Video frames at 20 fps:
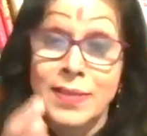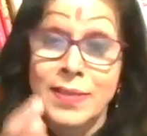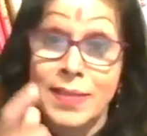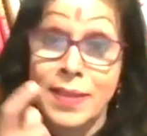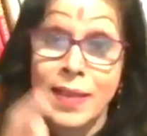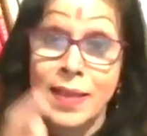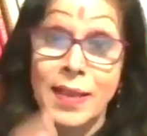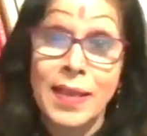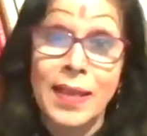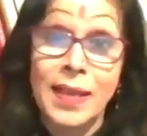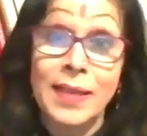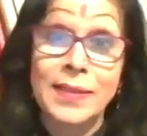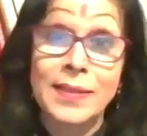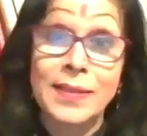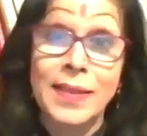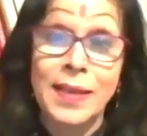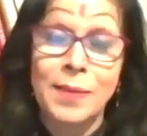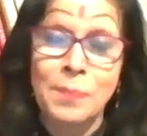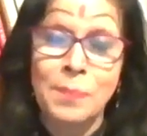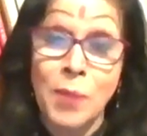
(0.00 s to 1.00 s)
So,
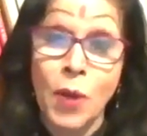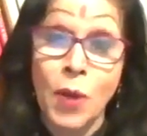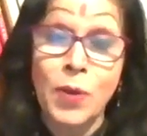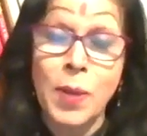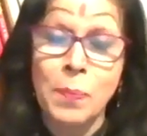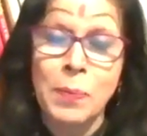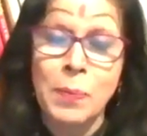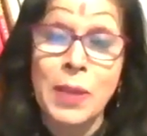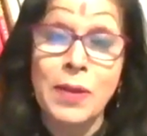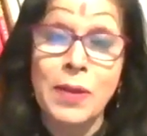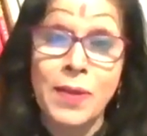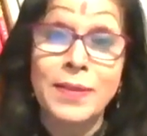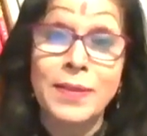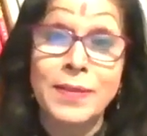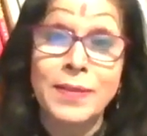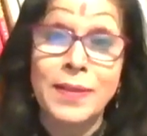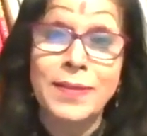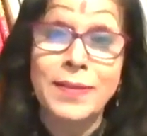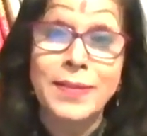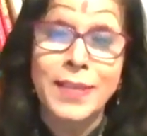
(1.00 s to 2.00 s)
and Maurya
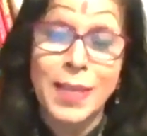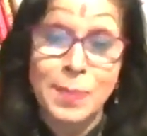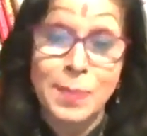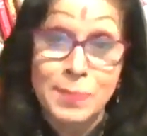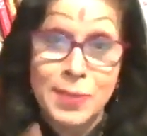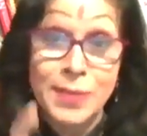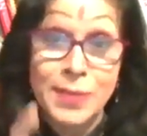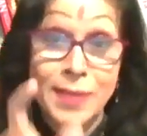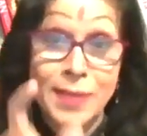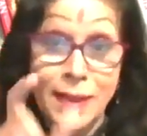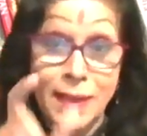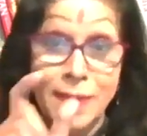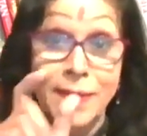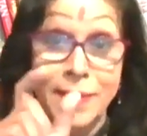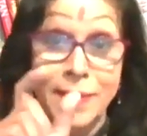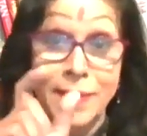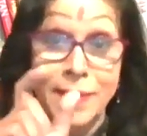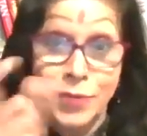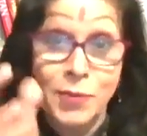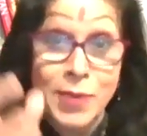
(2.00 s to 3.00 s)
period sculptures are
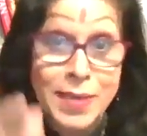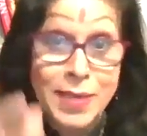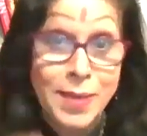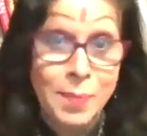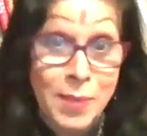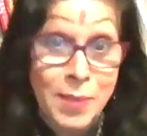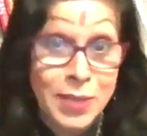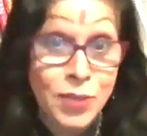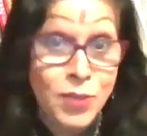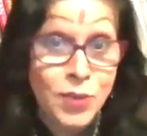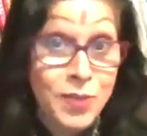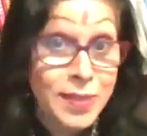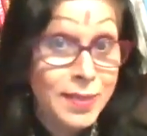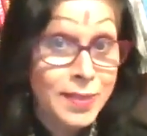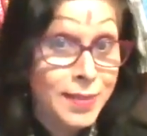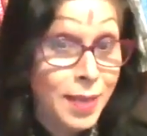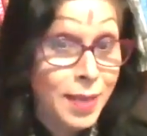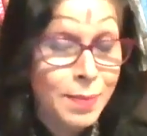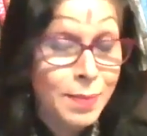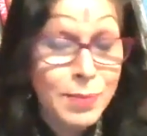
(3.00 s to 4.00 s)
three-dimensional
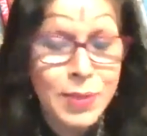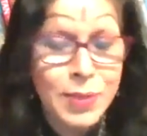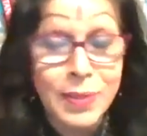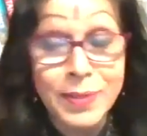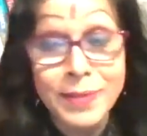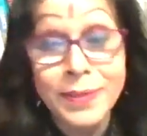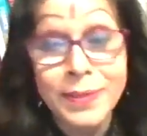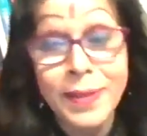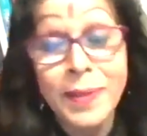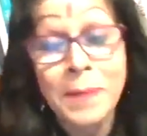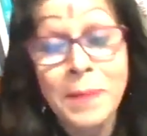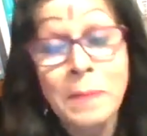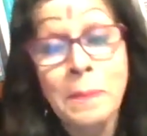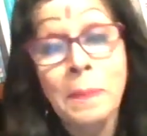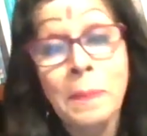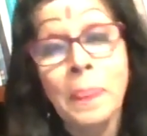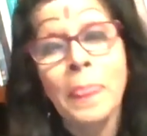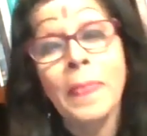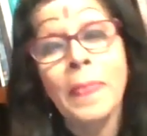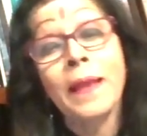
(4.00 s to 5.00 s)
sculptures.
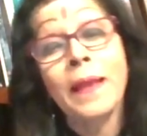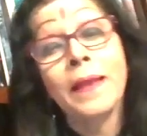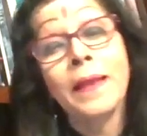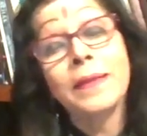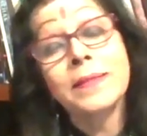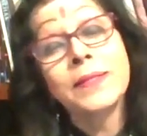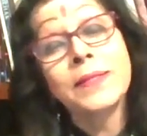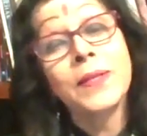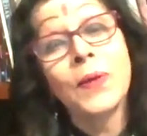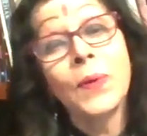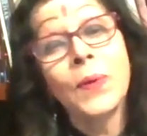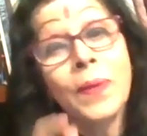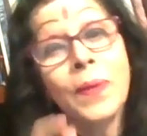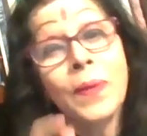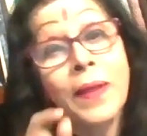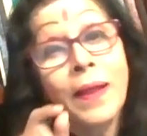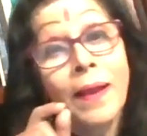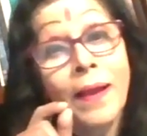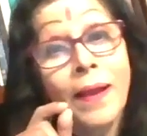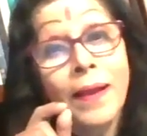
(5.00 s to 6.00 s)
So
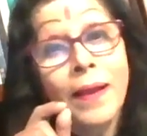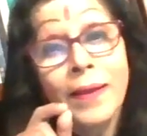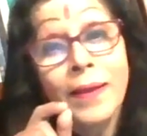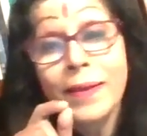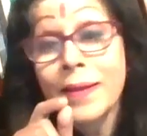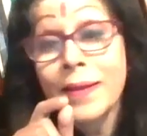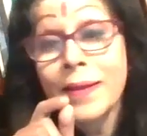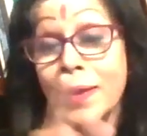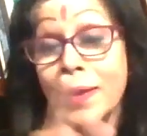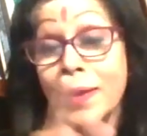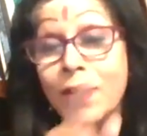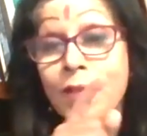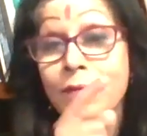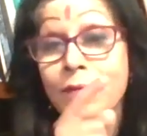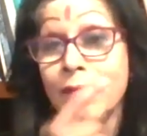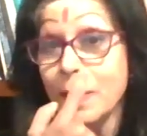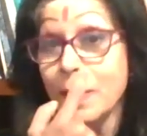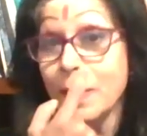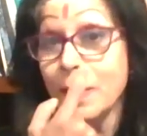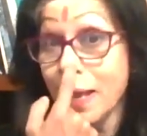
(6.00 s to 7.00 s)
none
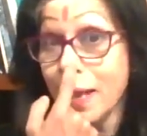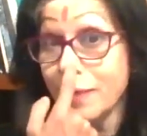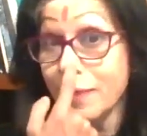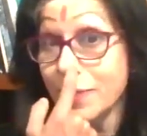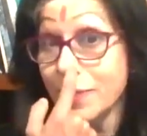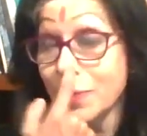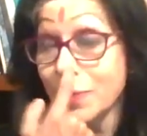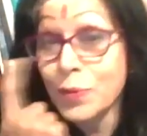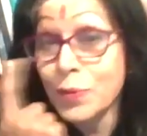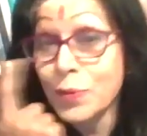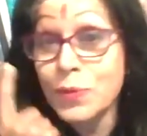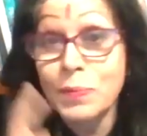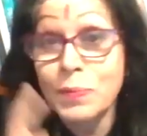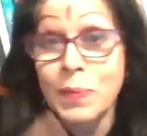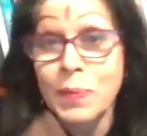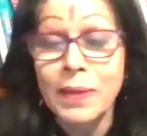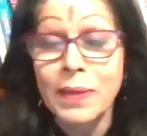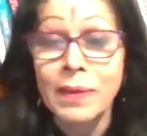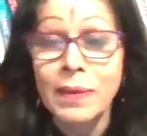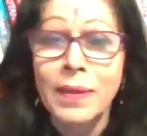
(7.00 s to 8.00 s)
of them have the nose.
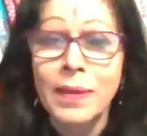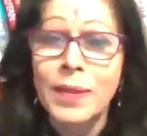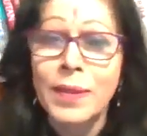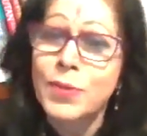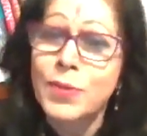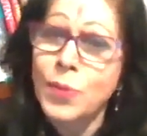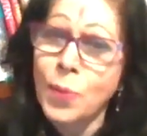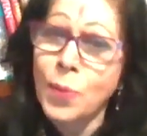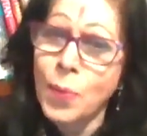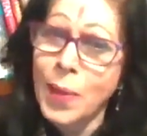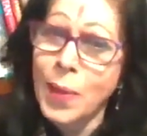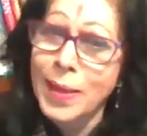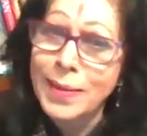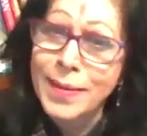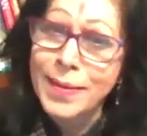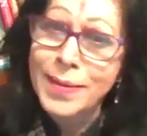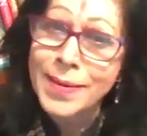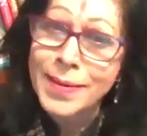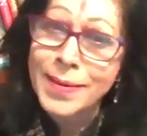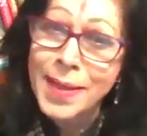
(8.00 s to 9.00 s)
So when
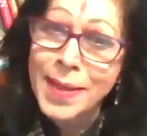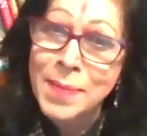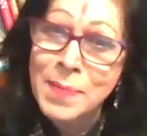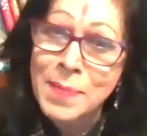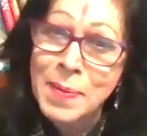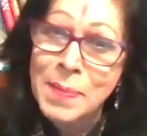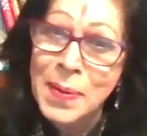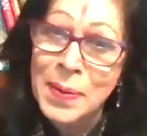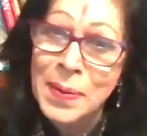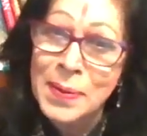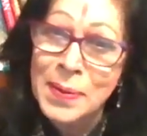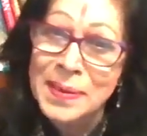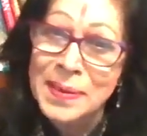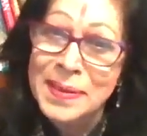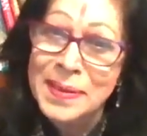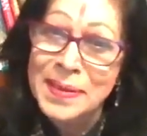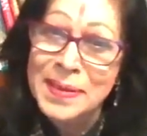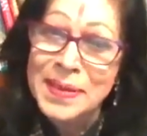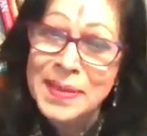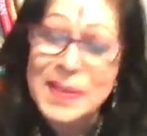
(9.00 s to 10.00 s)
did it come about?
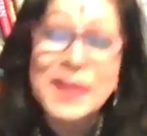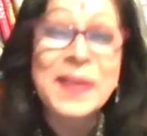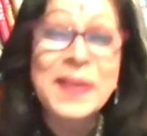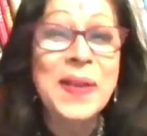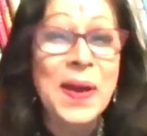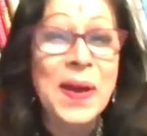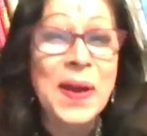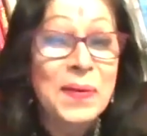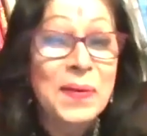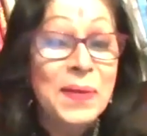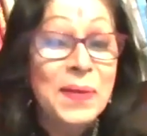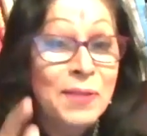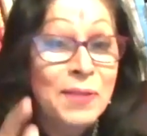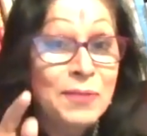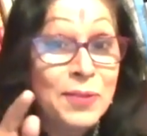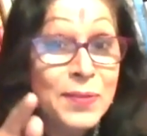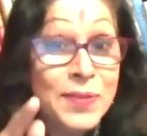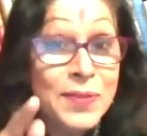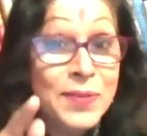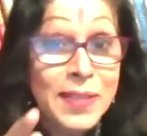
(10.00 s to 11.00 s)
Now,
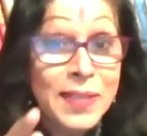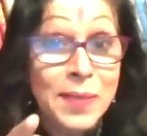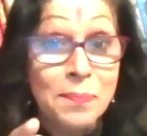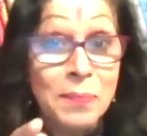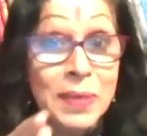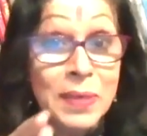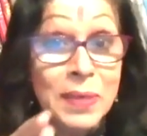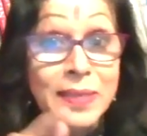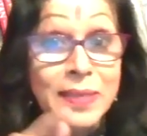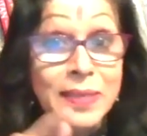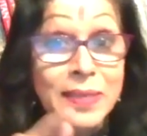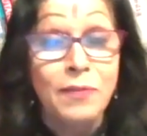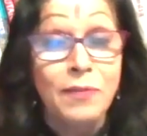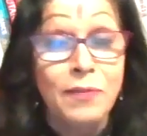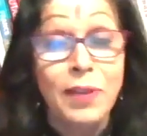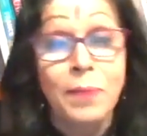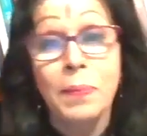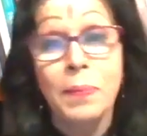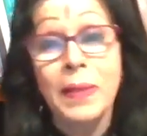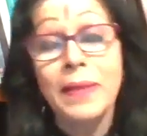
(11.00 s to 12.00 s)
if you see the
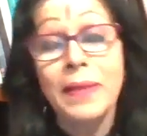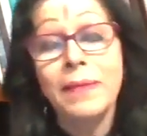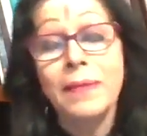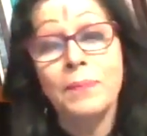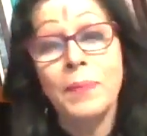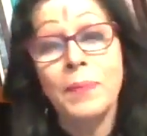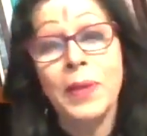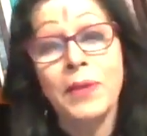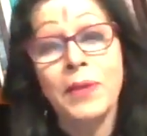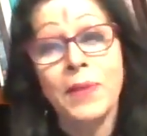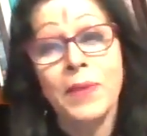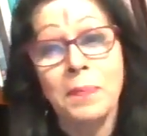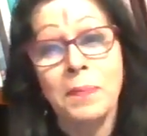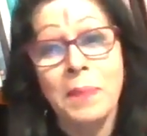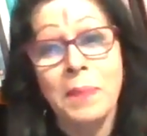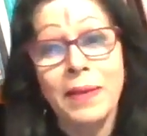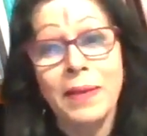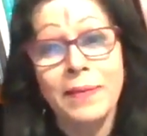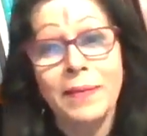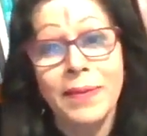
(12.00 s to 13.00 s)
medieval period
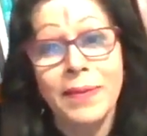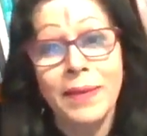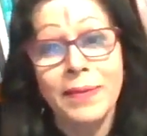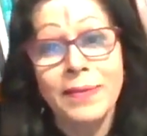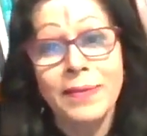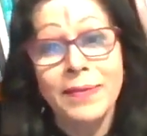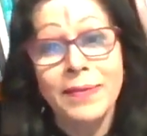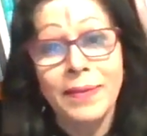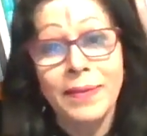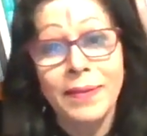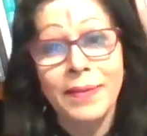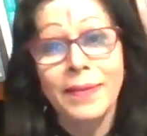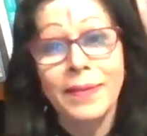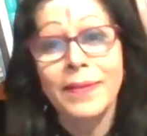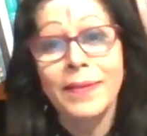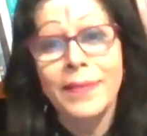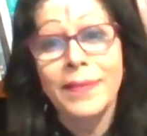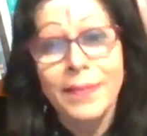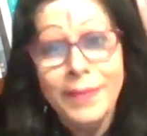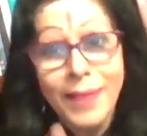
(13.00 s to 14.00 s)
paintings,
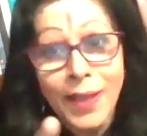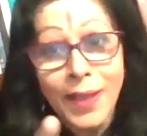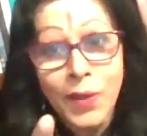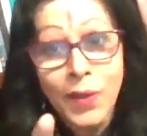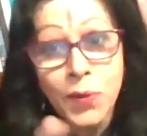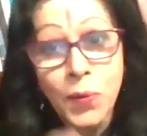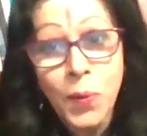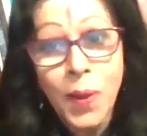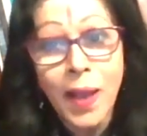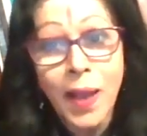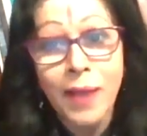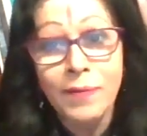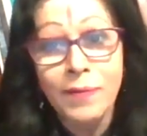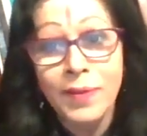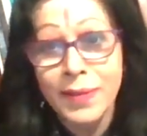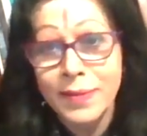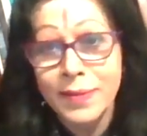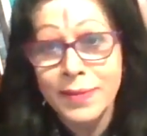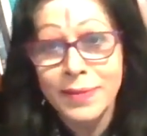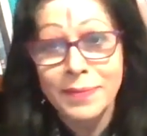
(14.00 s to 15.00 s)
they do have
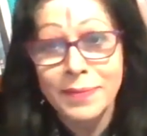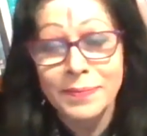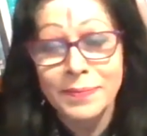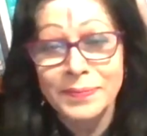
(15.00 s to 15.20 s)
it.